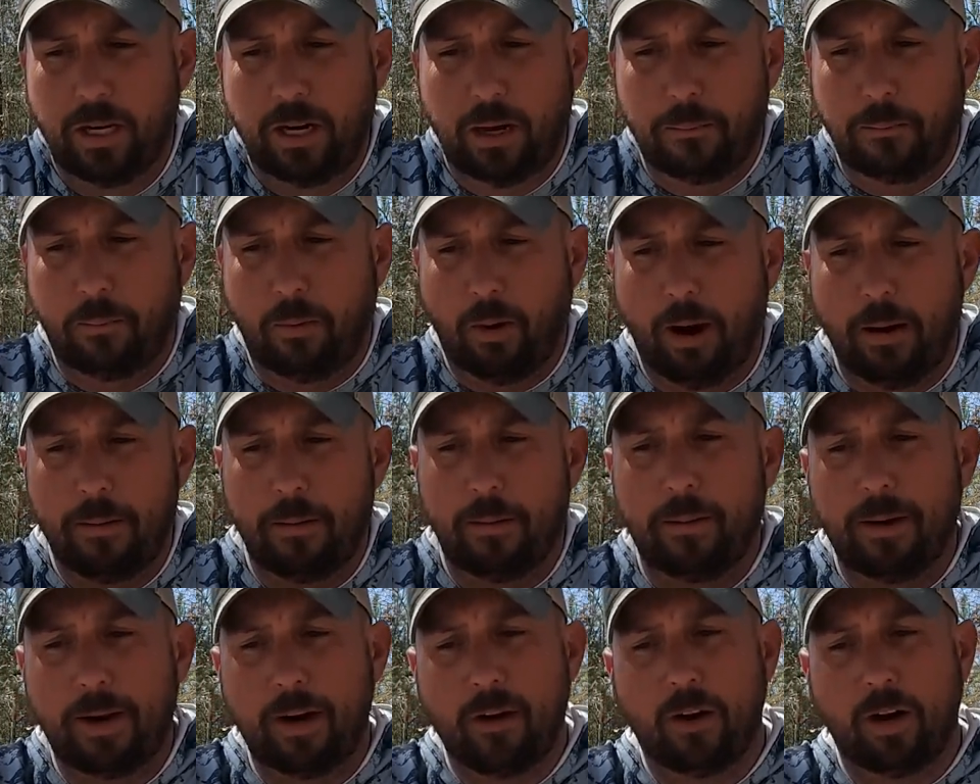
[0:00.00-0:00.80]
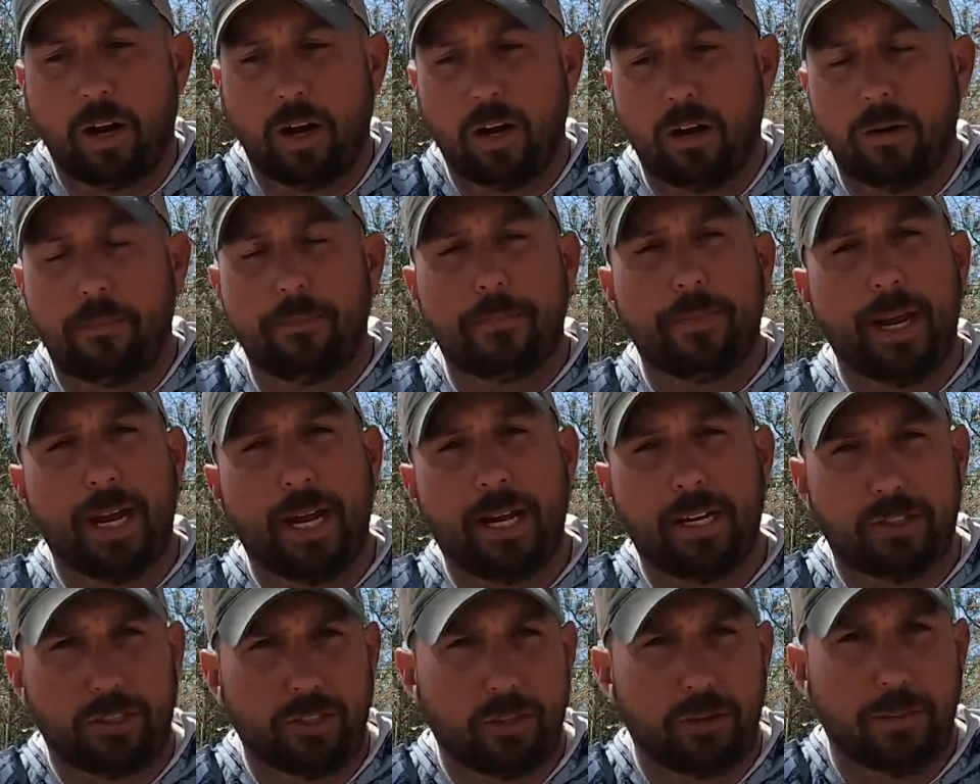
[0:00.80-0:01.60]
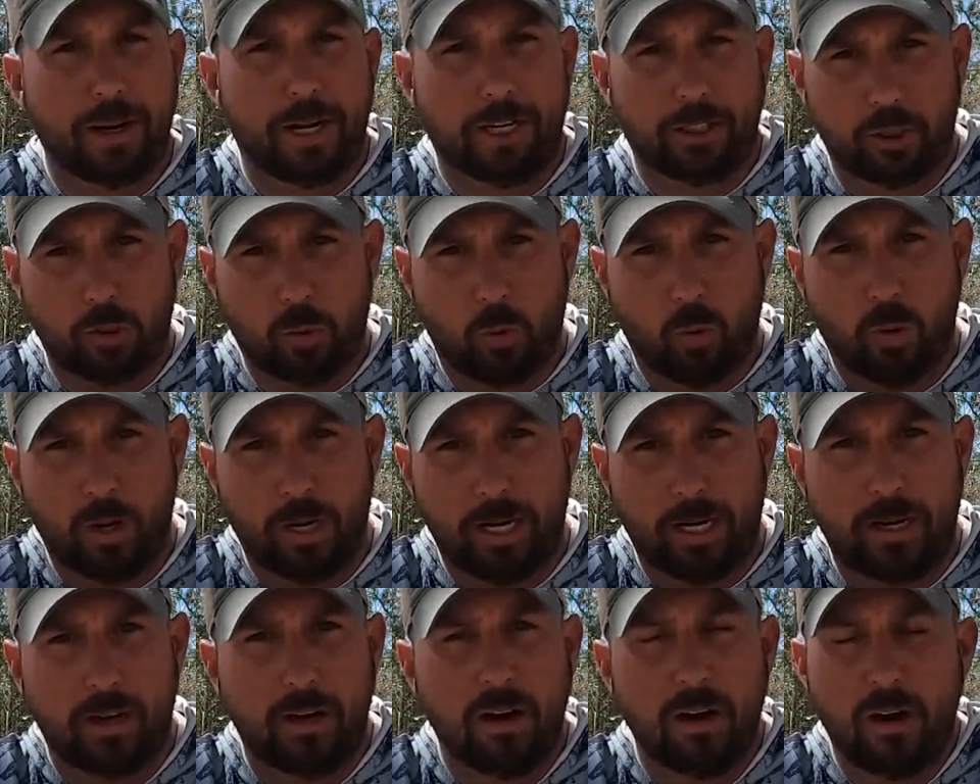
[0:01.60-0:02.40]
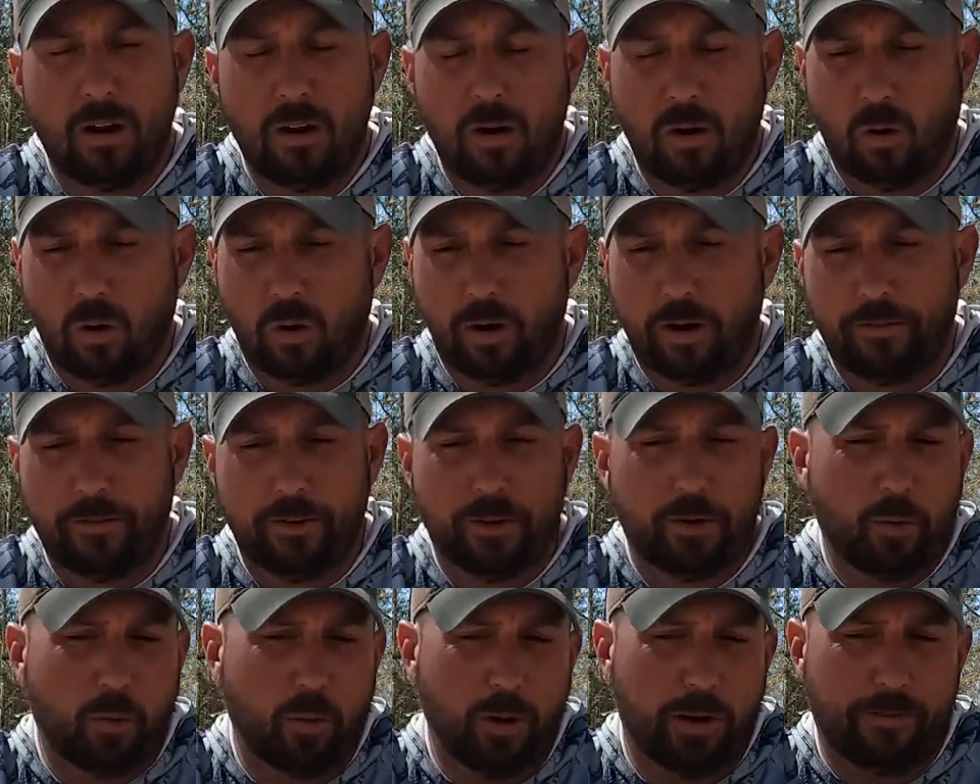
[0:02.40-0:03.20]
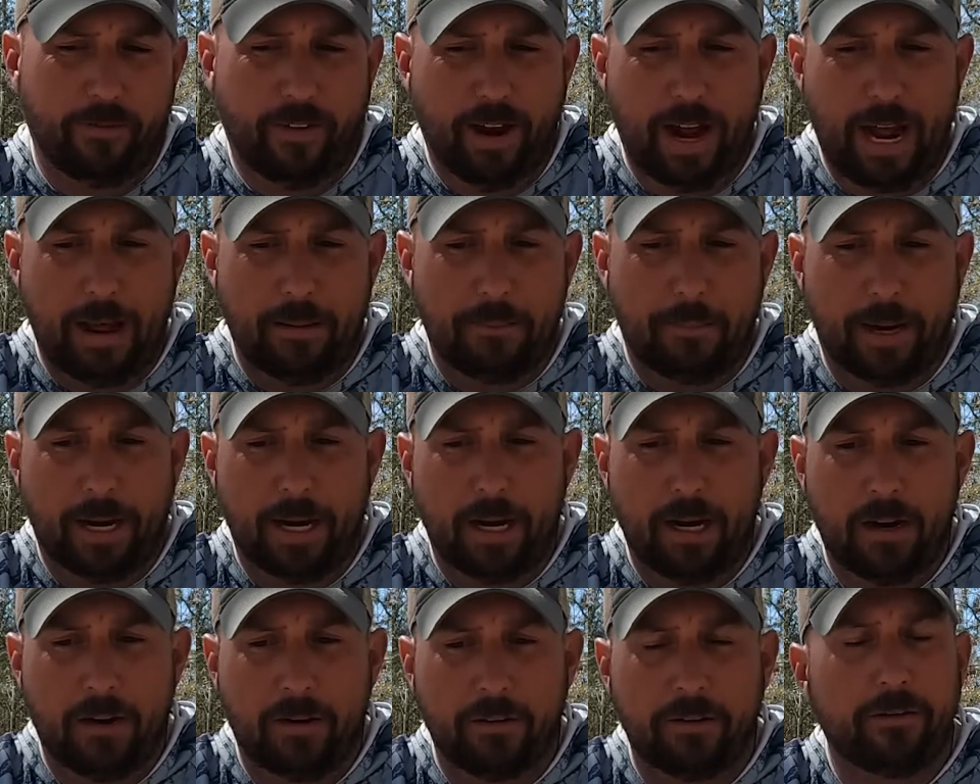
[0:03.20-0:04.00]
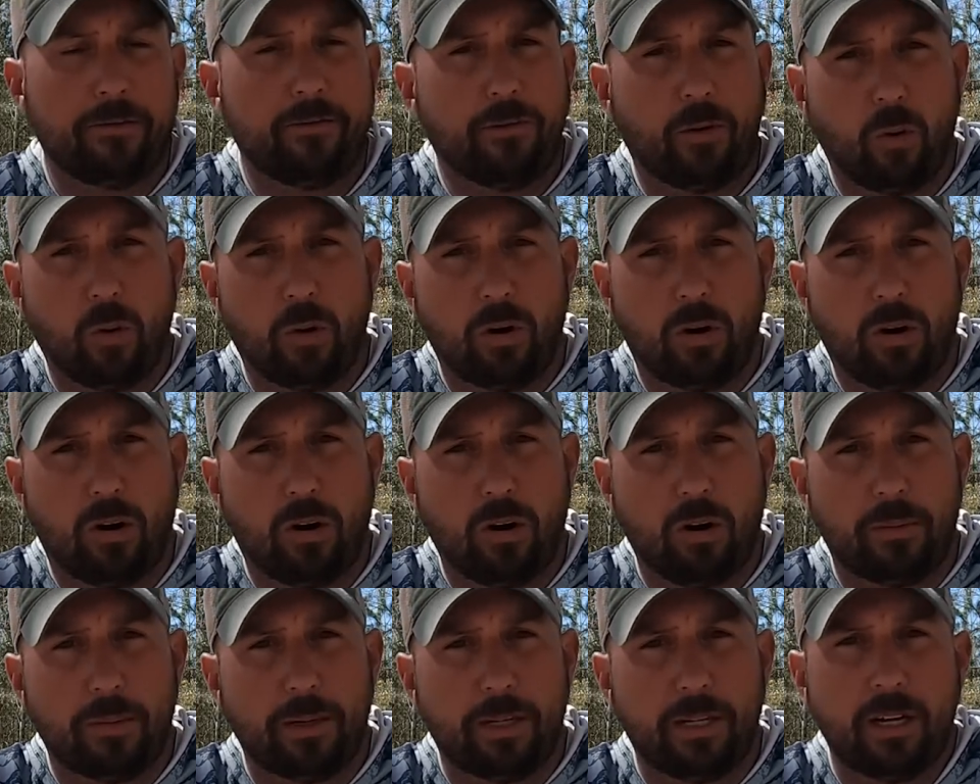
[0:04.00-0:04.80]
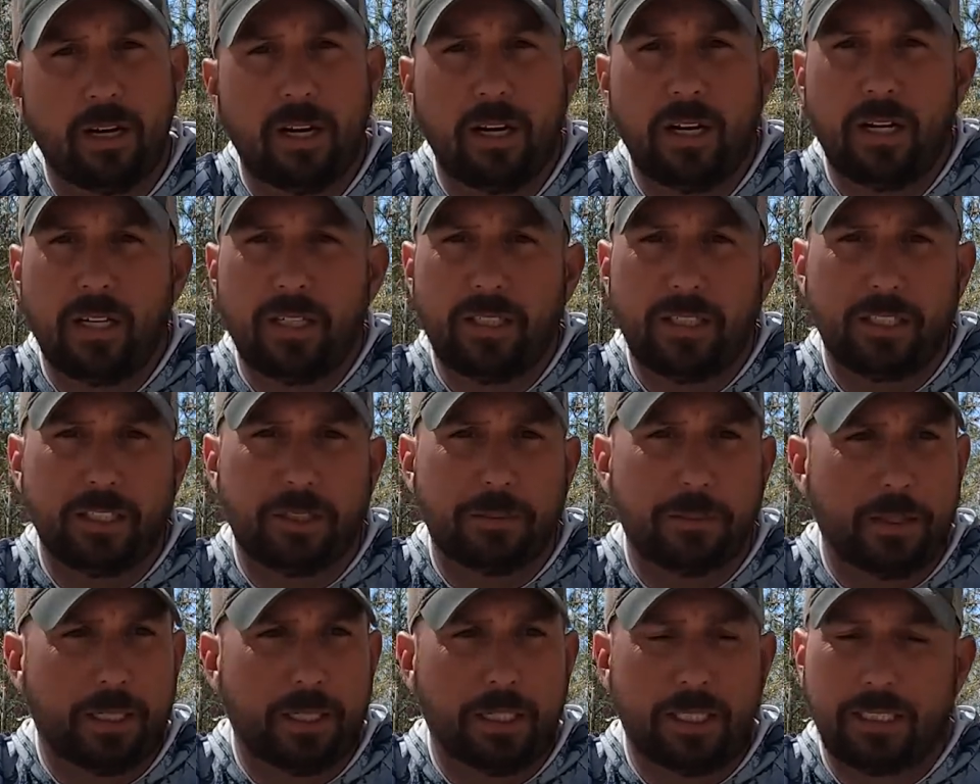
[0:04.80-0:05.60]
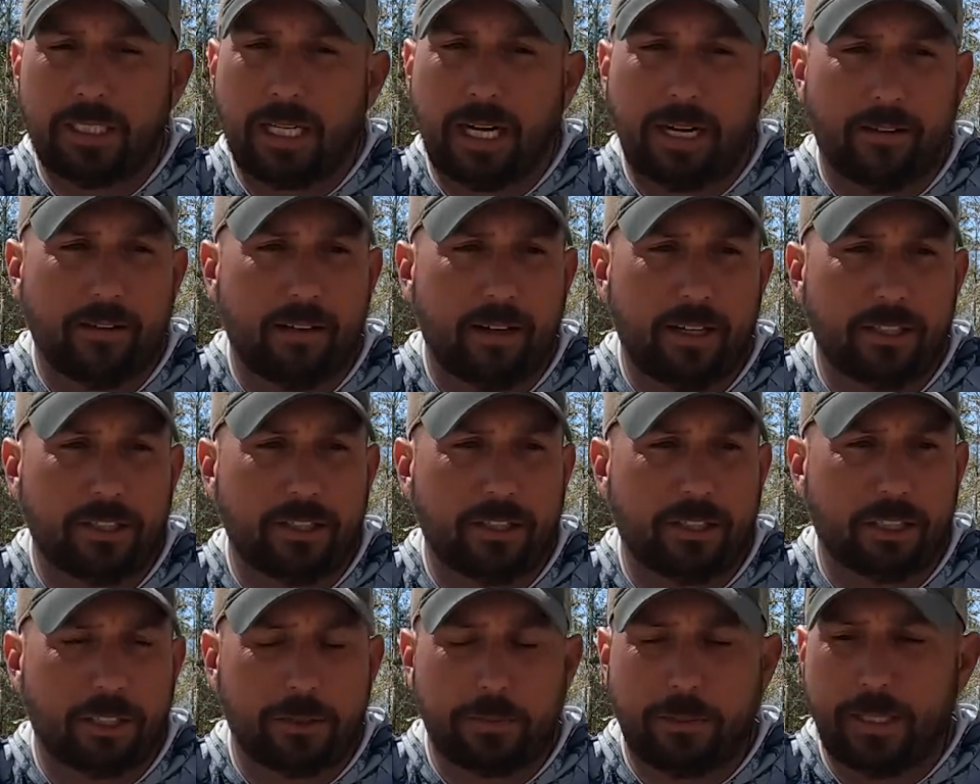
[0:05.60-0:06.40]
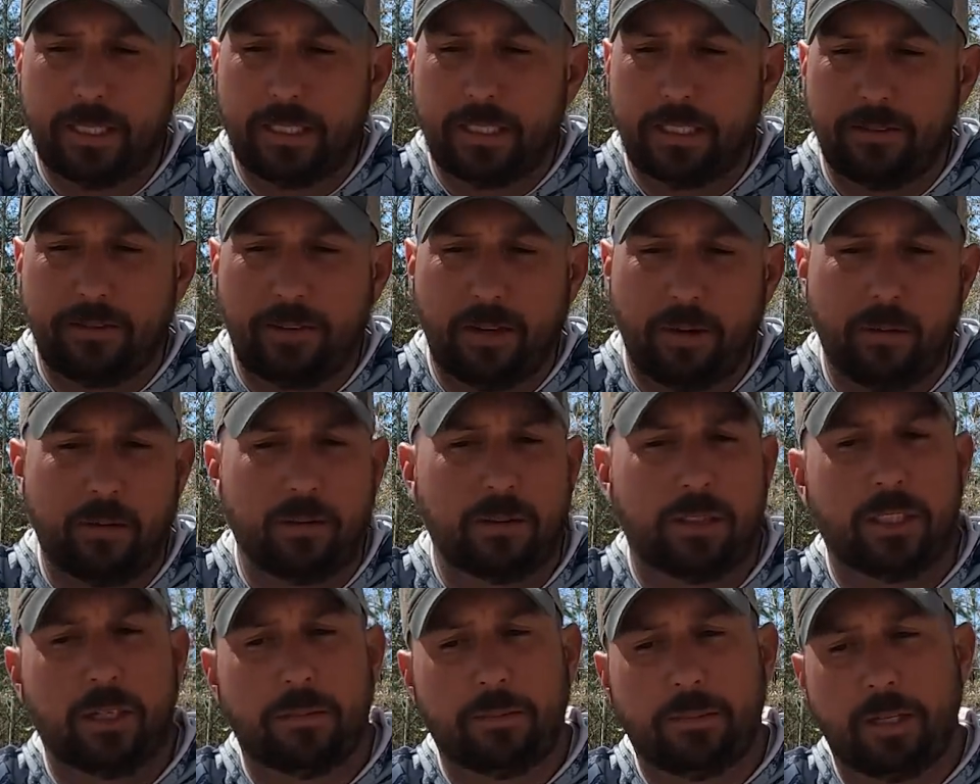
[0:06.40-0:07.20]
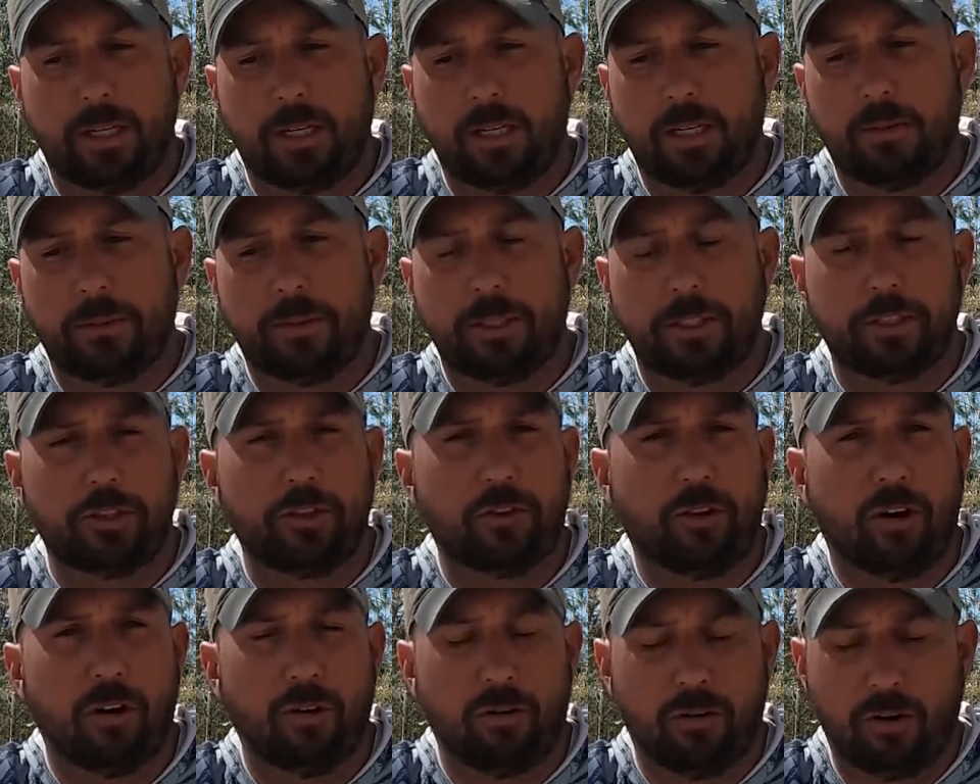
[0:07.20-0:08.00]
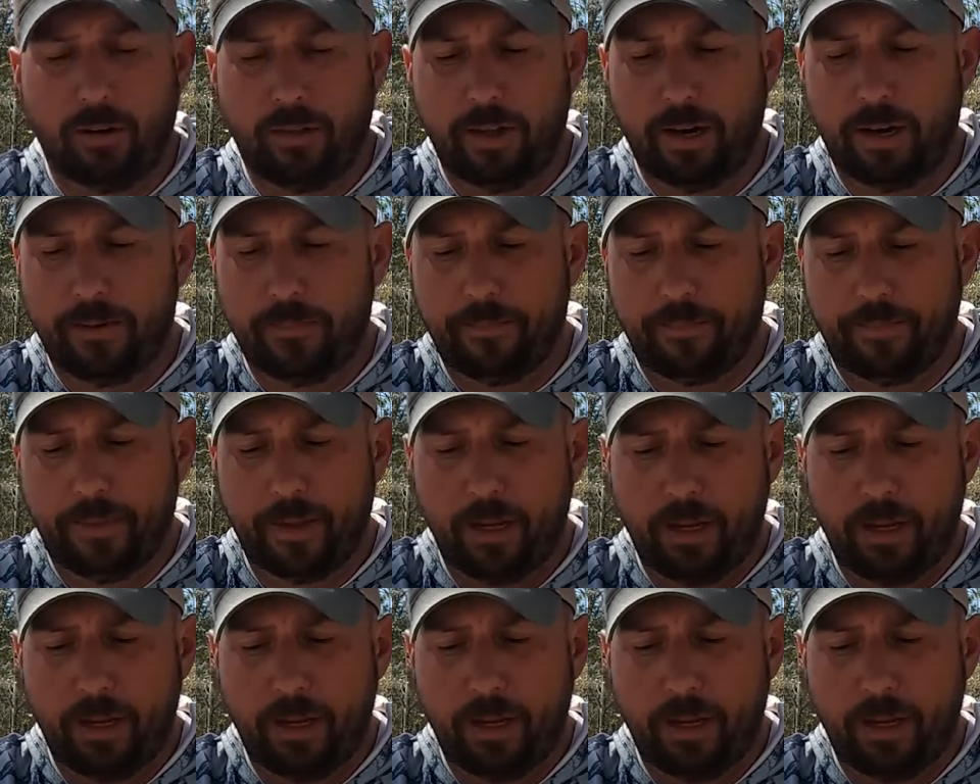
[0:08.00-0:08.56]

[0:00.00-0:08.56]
I'm probably going to up that to about 20 or even 25-pound fluorocarbon, just because A-rigs are expensive. I want something a little bit stronger there.